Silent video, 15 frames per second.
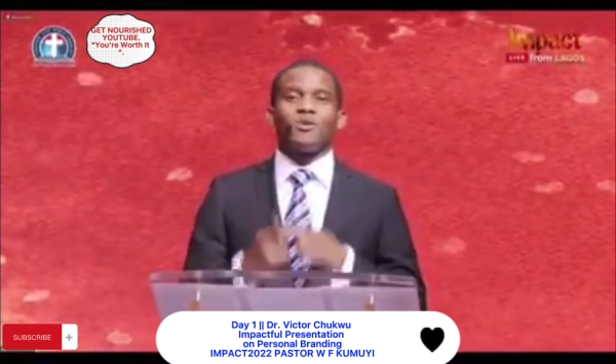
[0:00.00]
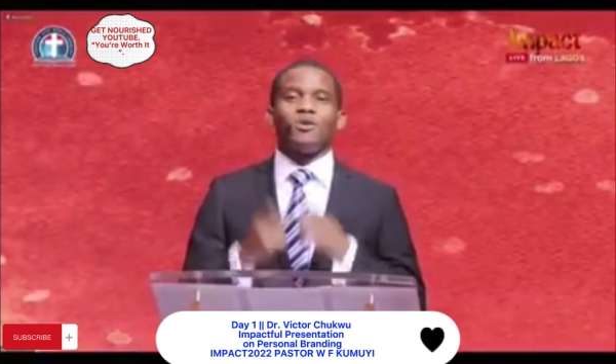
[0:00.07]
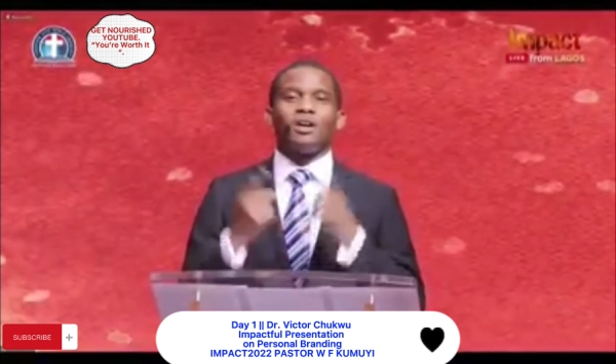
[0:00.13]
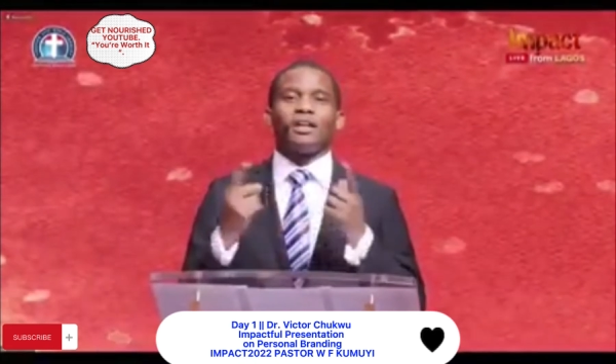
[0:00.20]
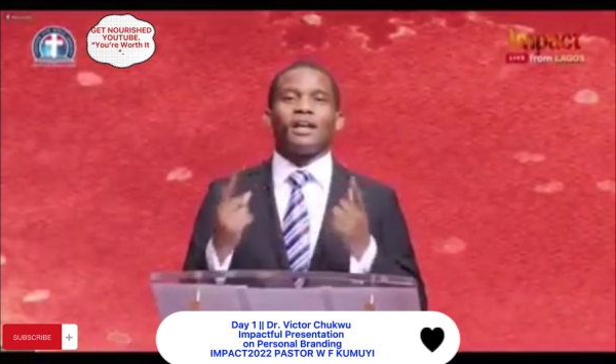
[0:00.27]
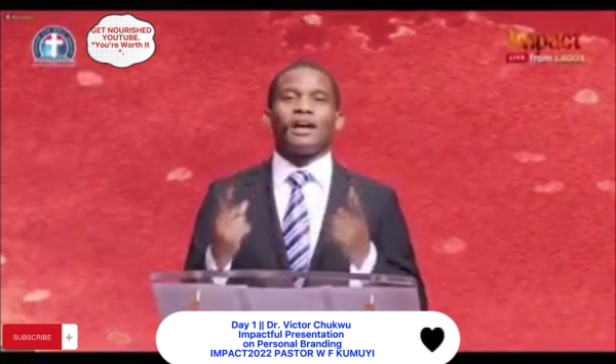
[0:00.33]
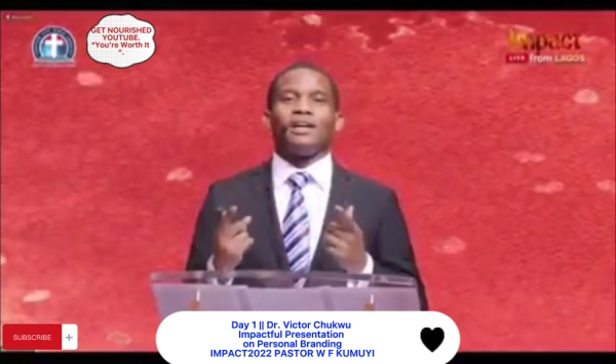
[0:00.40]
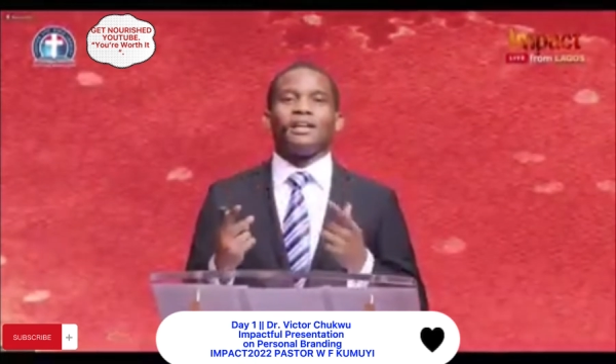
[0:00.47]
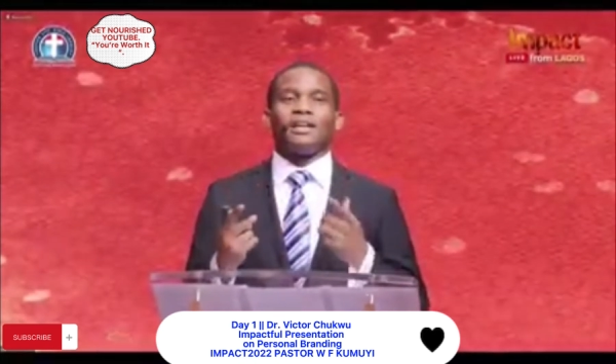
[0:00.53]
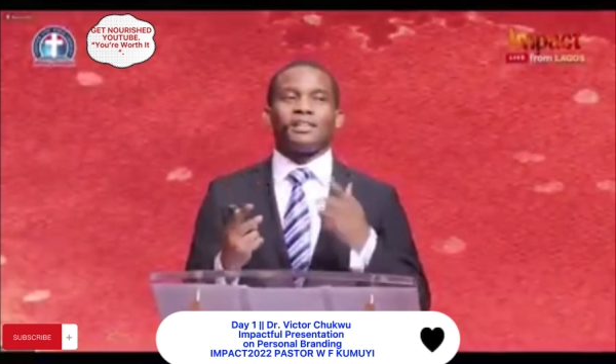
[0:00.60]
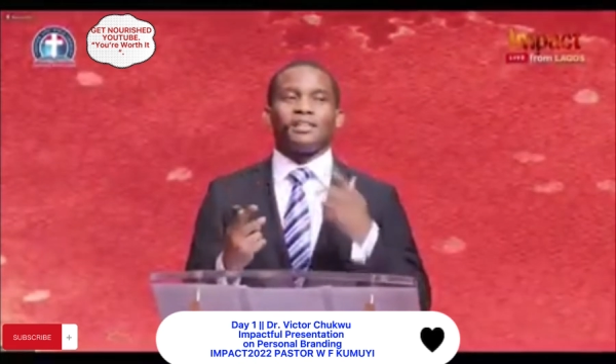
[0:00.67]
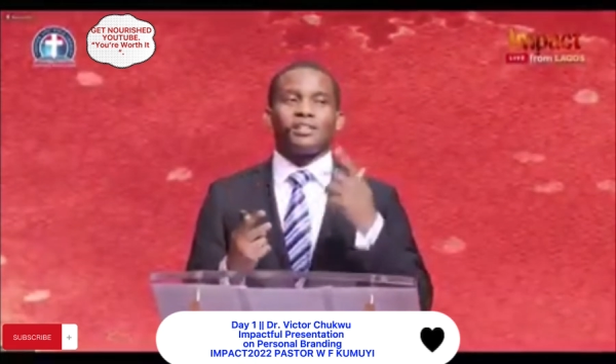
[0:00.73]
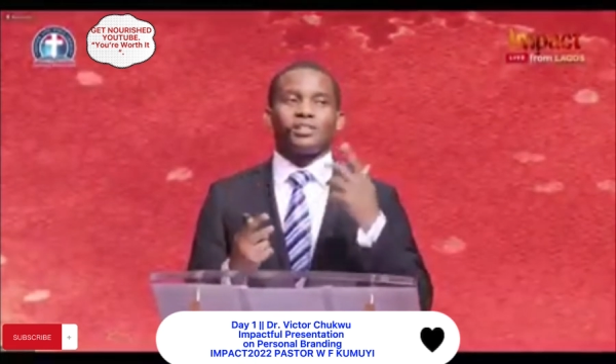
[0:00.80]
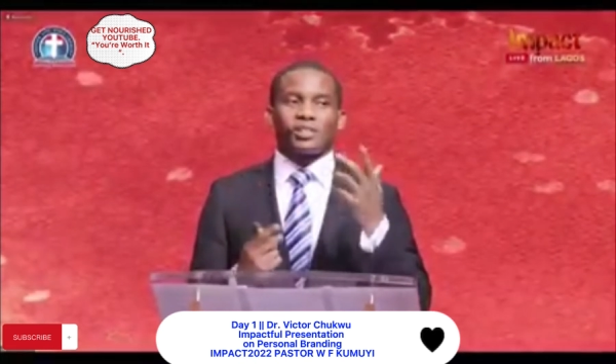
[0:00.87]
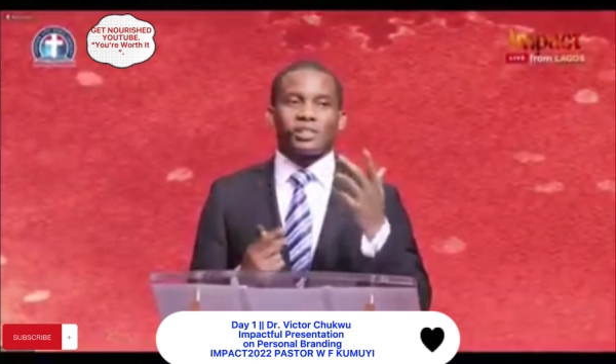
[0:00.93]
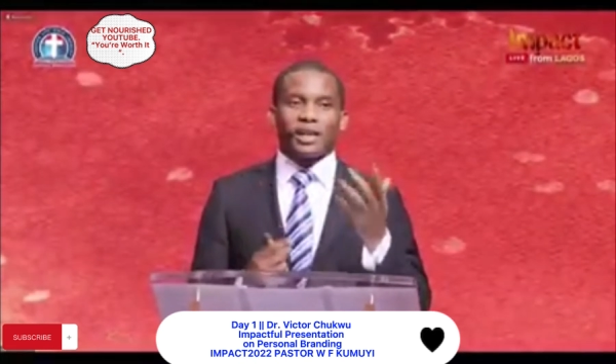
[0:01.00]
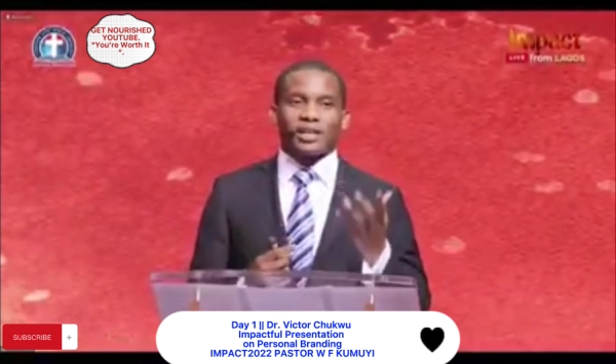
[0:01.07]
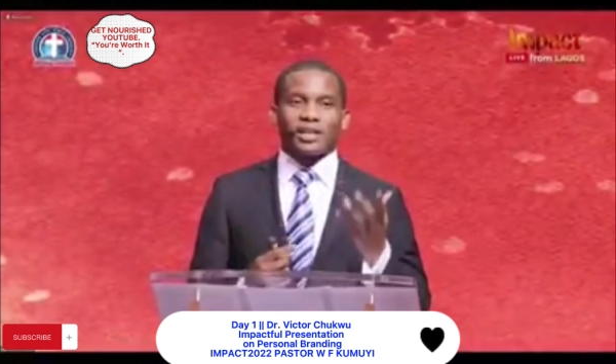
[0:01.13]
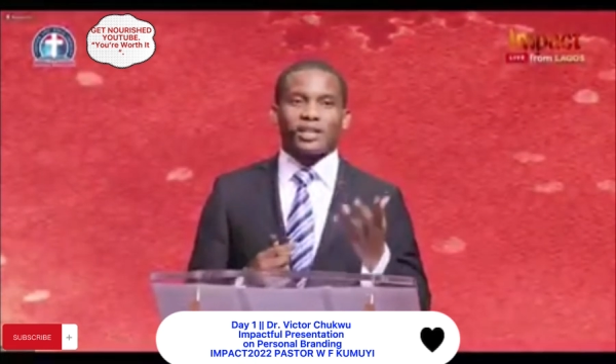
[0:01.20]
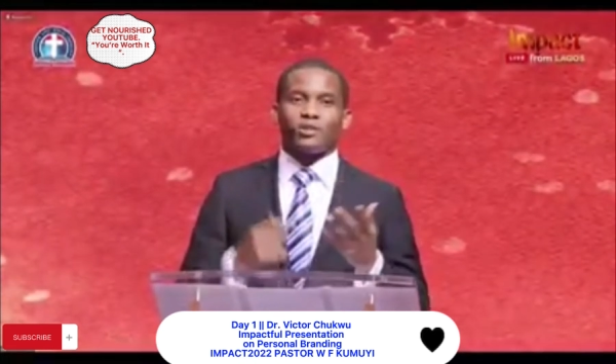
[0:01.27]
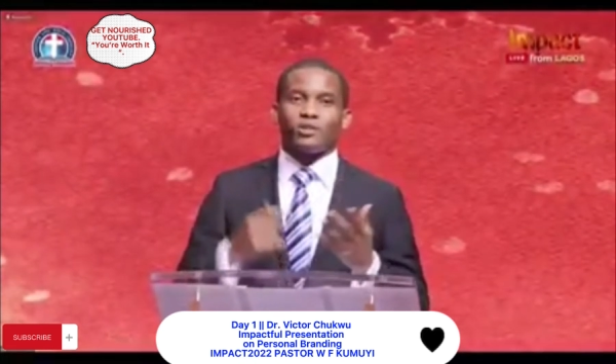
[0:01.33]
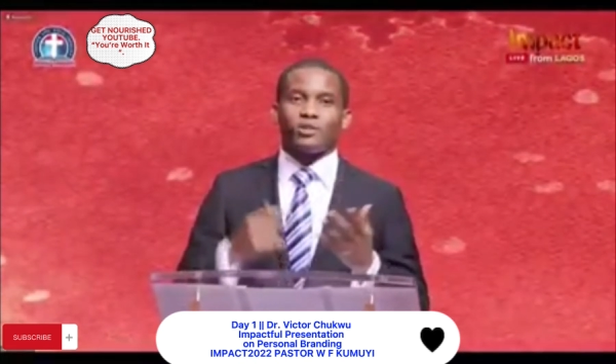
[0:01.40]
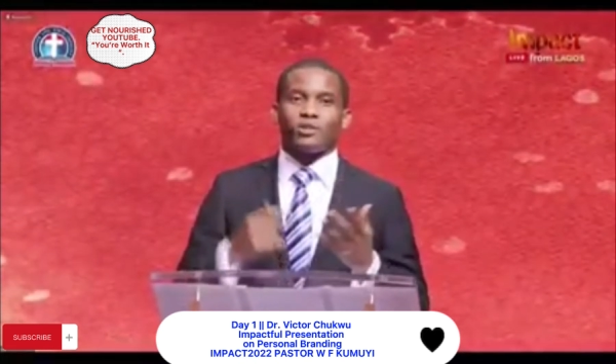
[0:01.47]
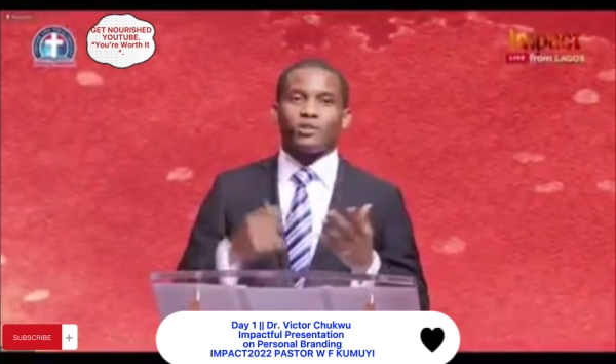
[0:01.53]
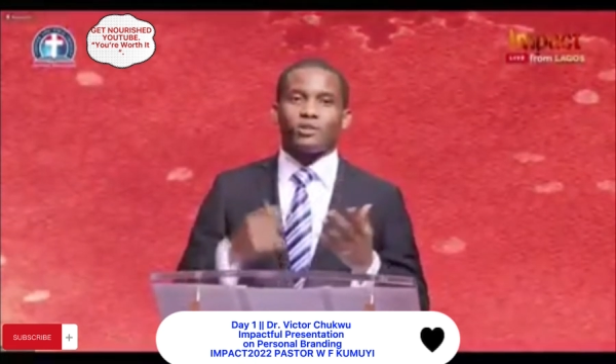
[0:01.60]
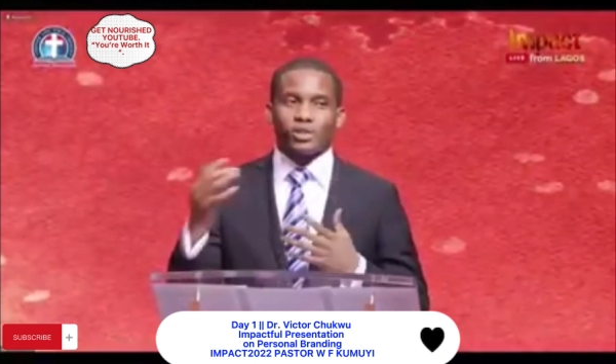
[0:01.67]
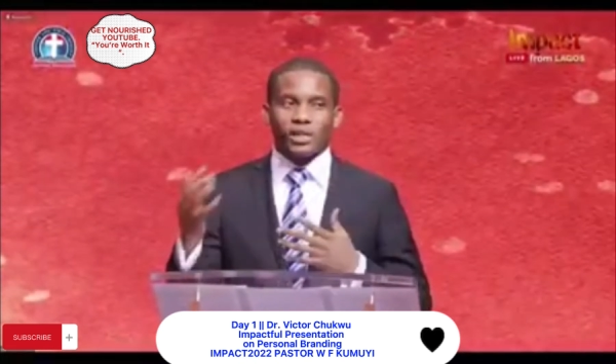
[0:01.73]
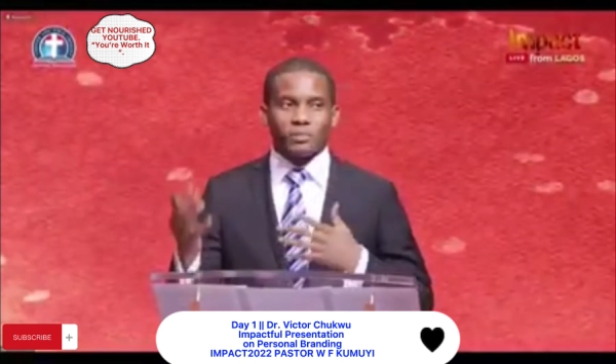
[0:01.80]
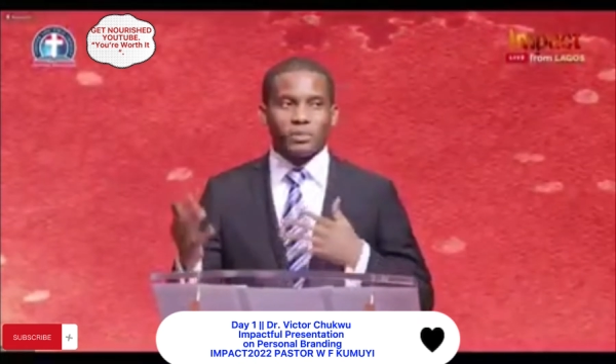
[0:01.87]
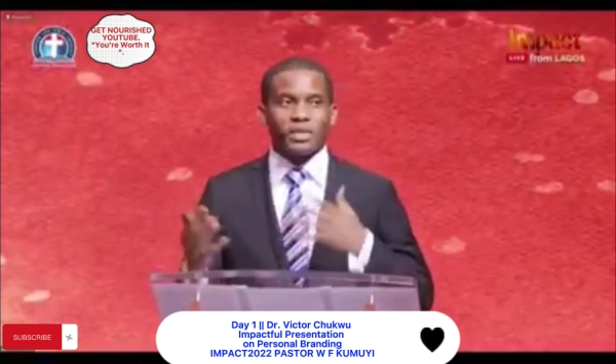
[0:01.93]
online and they check your
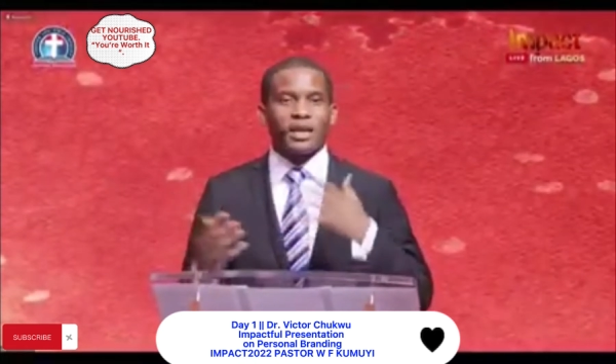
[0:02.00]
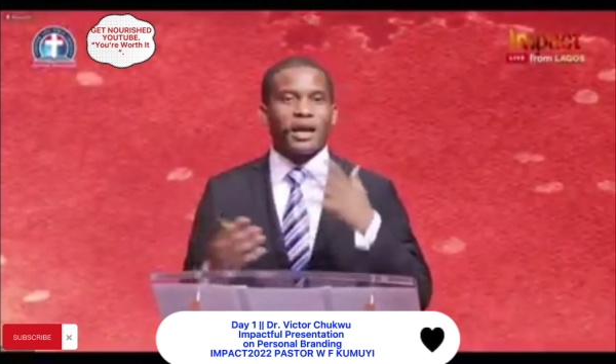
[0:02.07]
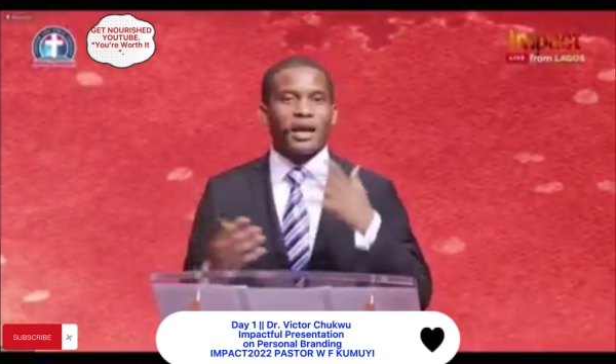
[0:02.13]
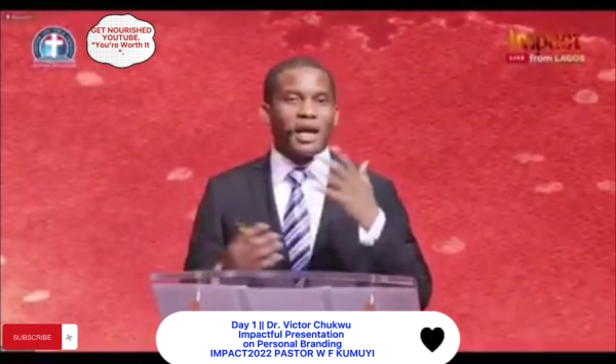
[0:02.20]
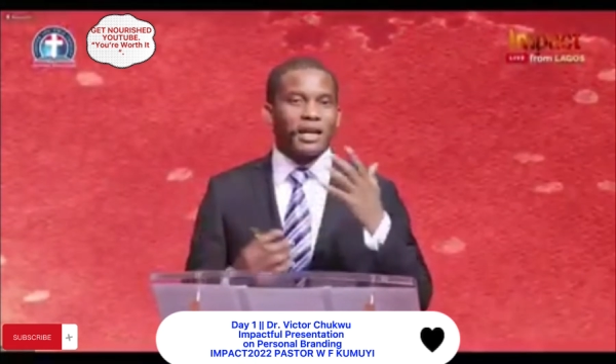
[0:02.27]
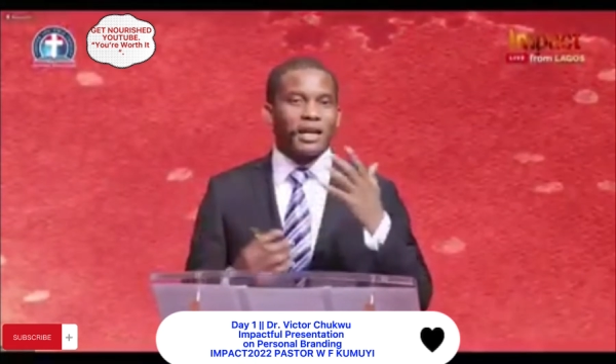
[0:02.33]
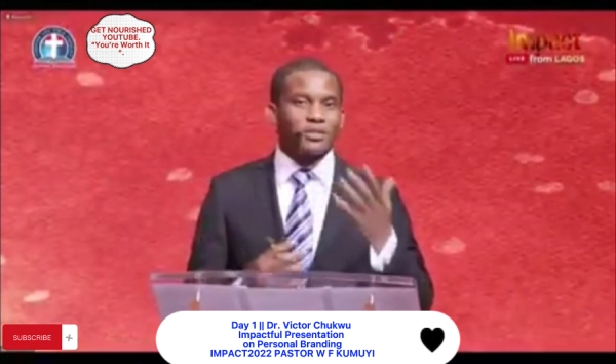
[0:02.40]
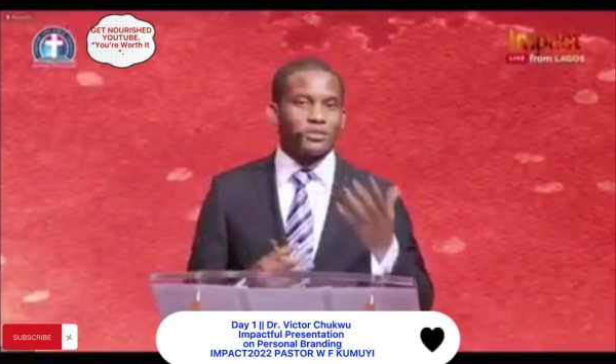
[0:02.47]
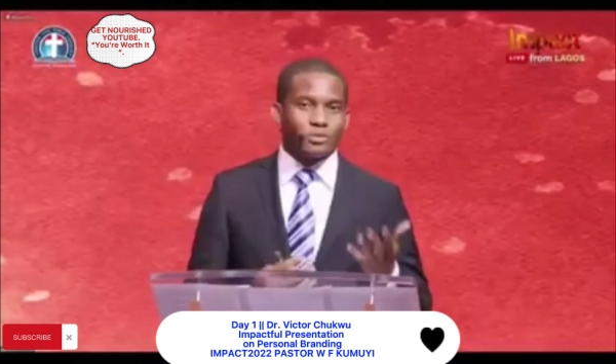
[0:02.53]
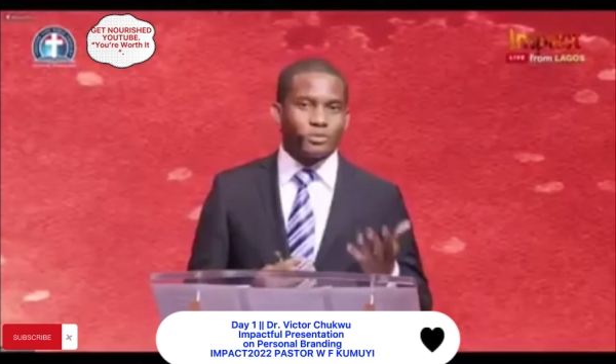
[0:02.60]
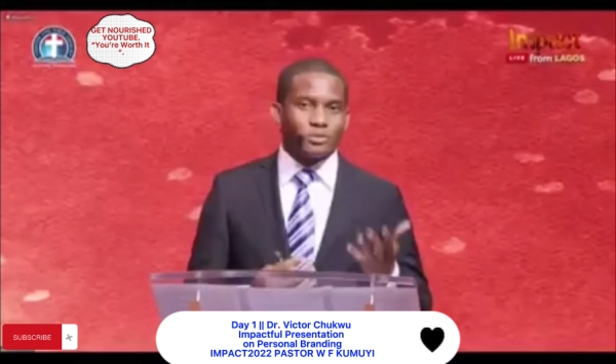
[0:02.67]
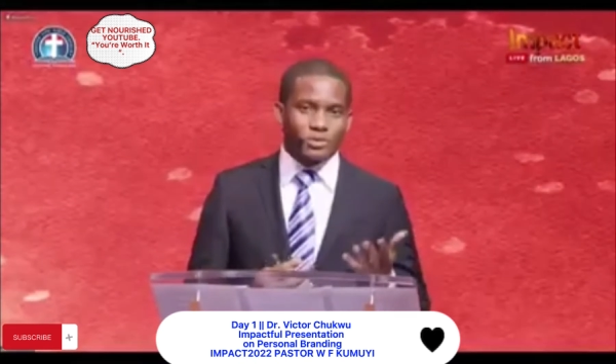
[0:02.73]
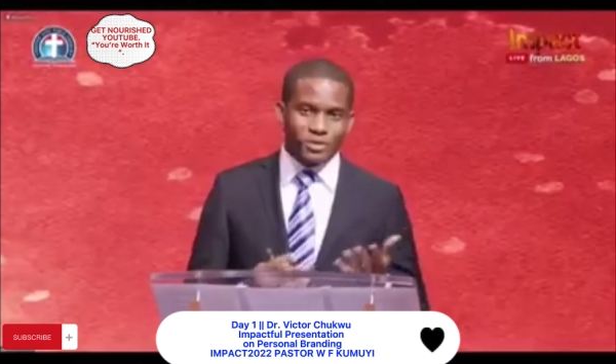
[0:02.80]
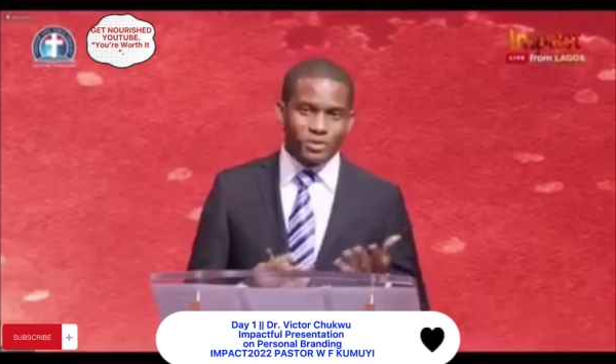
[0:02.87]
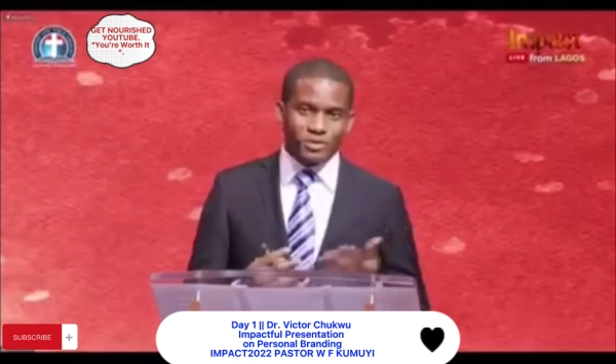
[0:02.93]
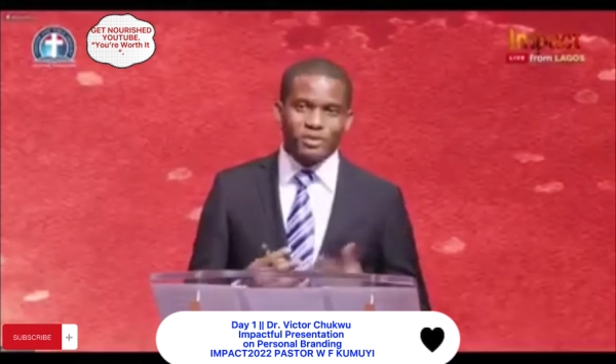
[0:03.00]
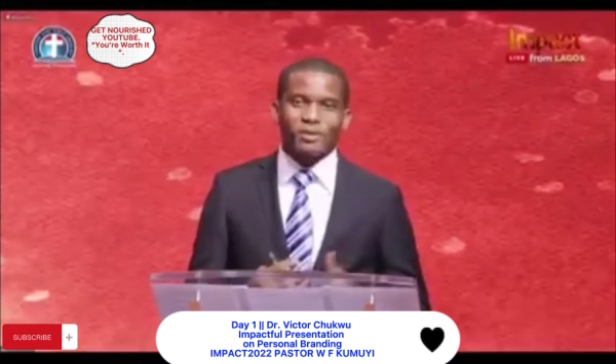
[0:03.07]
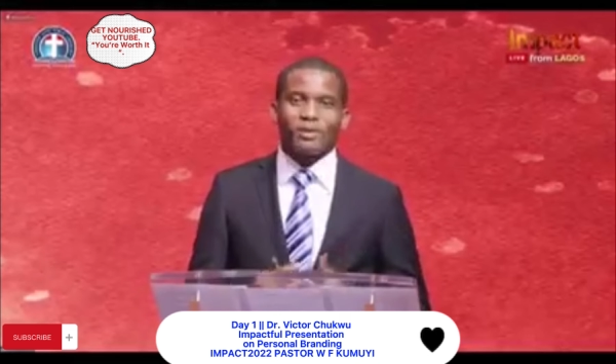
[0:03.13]
social media handles